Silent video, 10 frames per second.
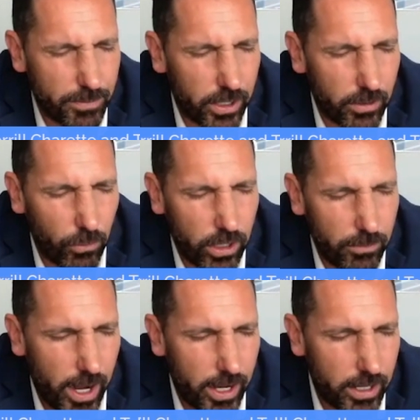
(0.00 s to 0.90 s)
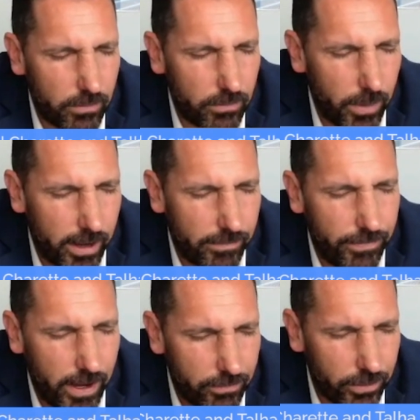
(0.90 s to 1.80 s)
But one of my
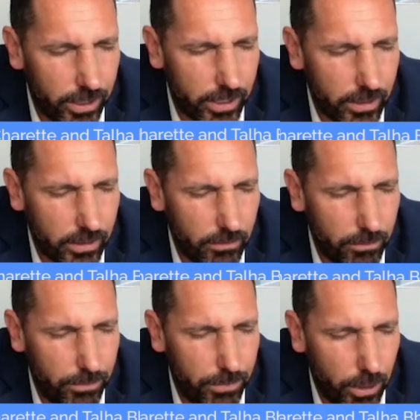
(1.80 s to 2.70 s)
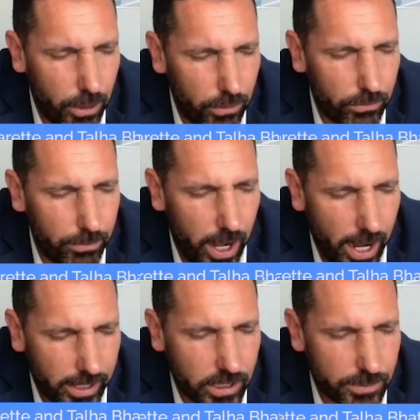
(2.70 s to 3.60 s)
favorite boat
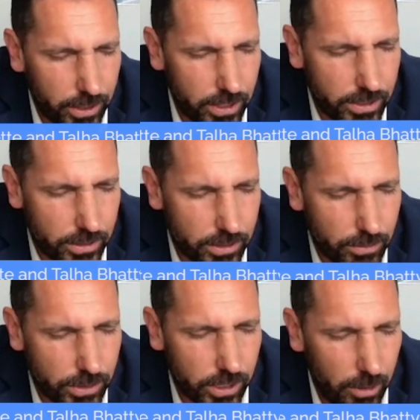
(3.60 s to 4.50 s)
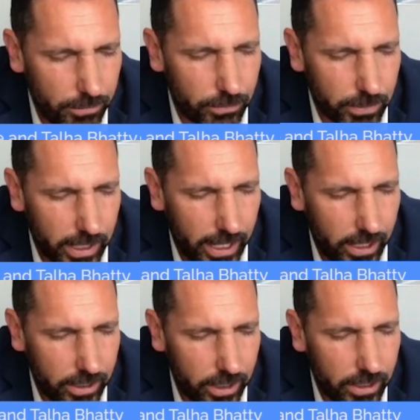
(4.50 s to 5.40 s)
buying experiences was a couple from
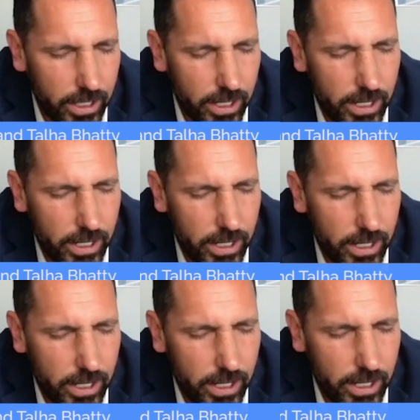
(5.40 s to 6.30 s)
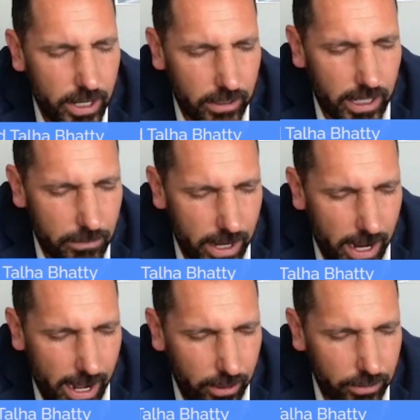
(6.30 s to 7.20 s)
Canada, and they came
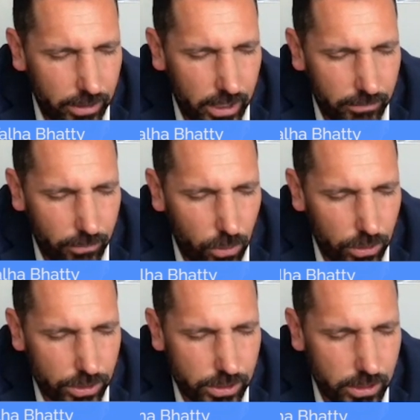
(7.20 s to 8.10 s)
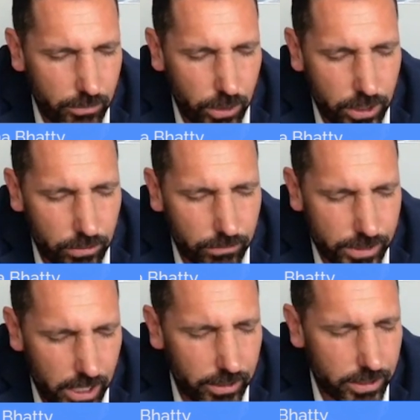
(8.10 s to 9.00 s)
down, and of course, when you're
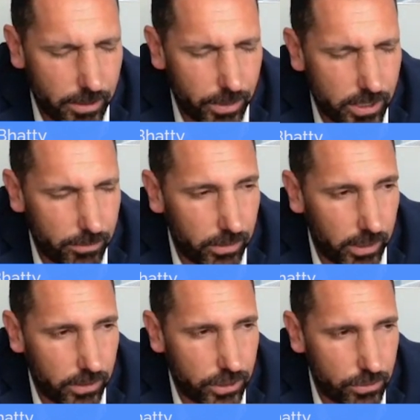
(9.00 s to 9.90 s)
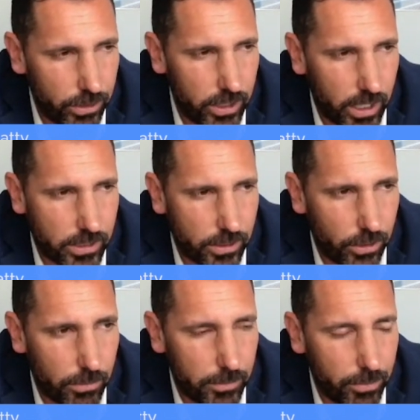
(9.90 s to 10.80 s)
selling somebody something like this, you really get to know
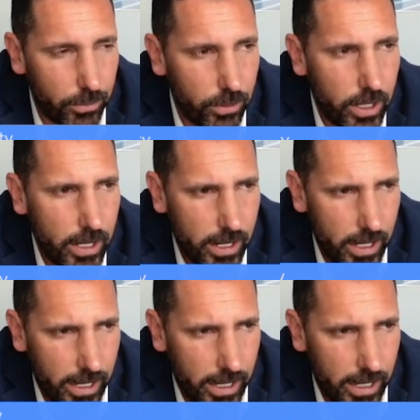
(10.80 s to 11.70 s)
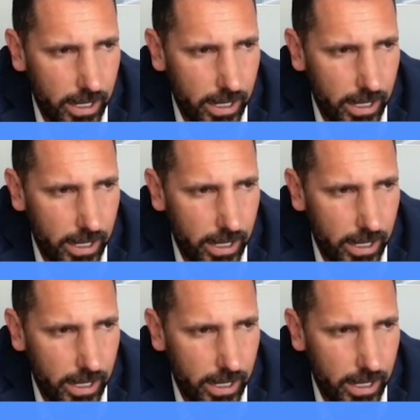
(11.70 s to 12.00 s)
the people, and